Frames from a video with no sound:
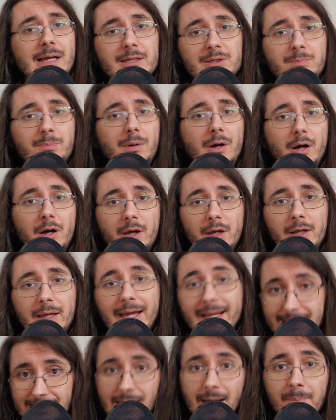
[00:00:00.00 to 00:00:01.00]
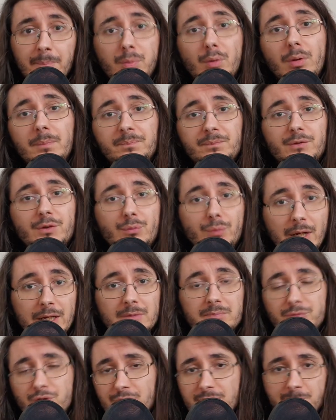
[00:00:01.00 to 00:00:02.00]
that by example
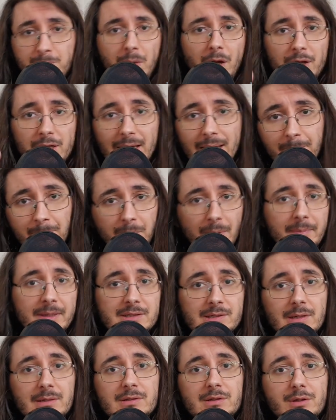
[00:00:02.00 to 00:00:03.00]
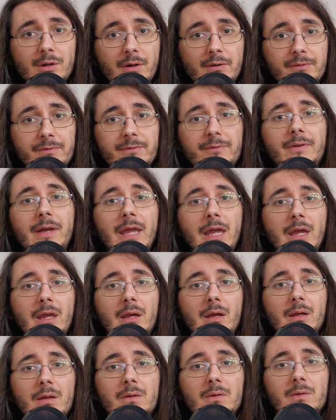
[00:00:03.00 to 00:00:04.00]
right? Just by implementing stuff
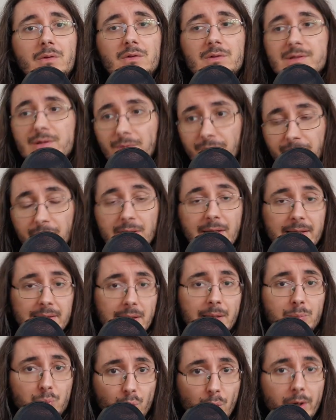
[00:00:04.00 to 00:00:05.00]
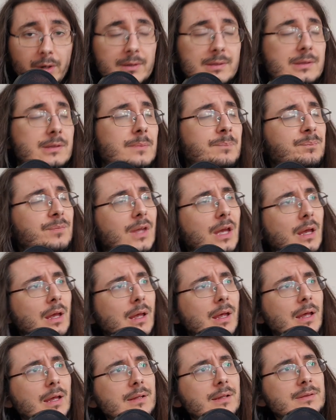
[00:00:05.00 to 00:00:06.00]
and something like that works.
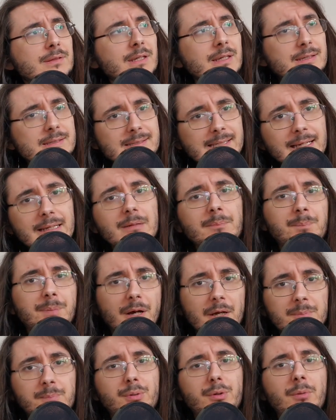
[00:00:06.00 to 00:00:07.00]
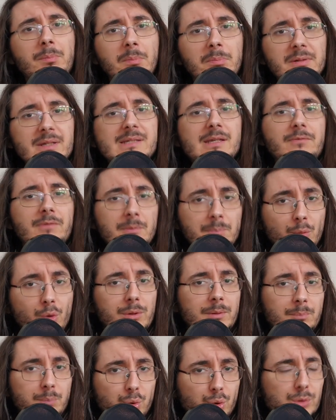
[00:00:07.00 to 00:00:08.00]
The second part probably is even more
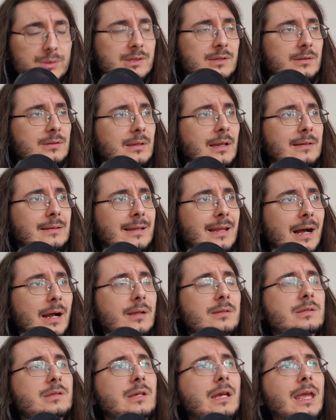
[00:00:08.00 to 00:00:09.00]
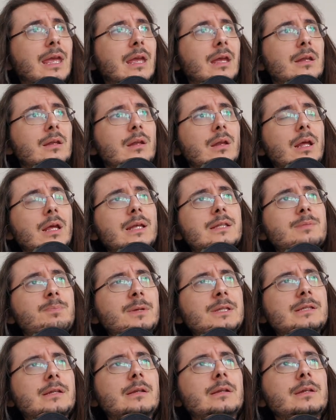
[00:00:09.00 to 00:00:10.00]
important than that, and it's
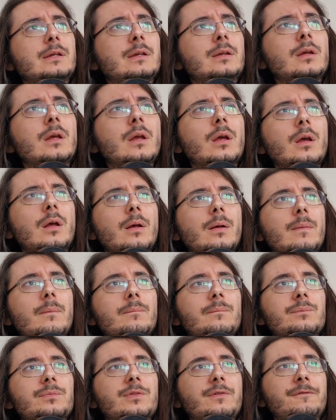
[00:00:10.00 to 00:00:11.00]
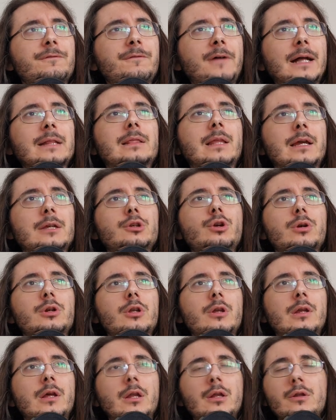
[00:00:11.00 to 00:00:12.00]
basically the fact that you're
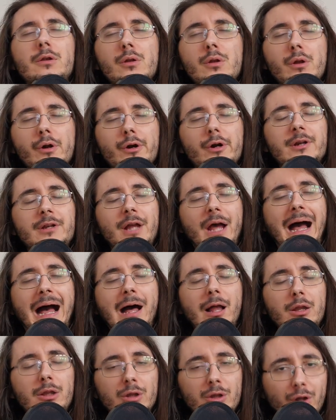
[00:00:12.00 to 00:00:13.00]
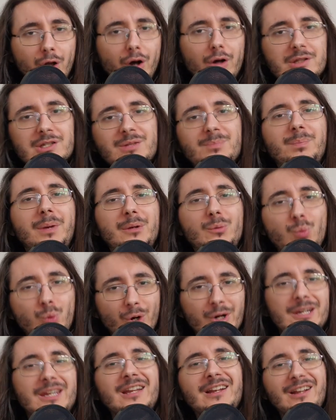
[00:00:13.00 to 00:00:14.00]
going to learn a lot by
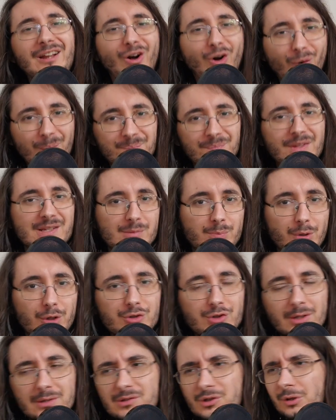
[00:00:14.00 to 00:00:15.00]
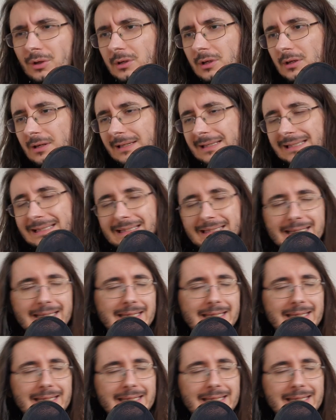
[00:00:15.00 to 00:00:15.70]
working on this project. So you're going to